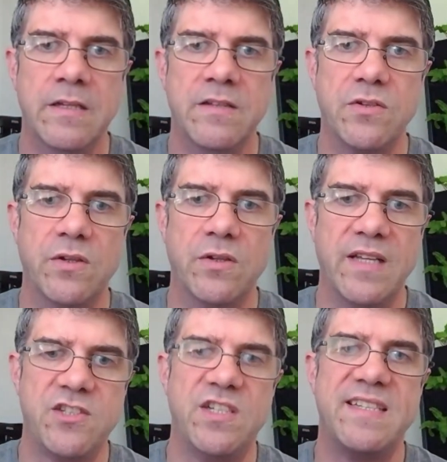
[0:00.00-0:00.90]
So they
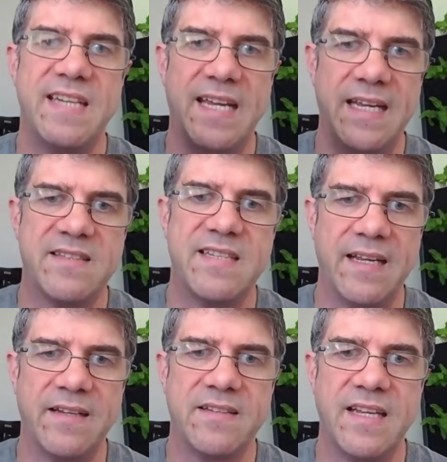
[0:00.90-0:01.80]
actually take,
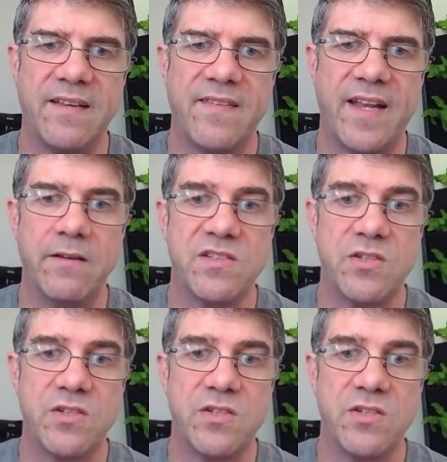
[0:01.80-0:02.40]
take, take that out.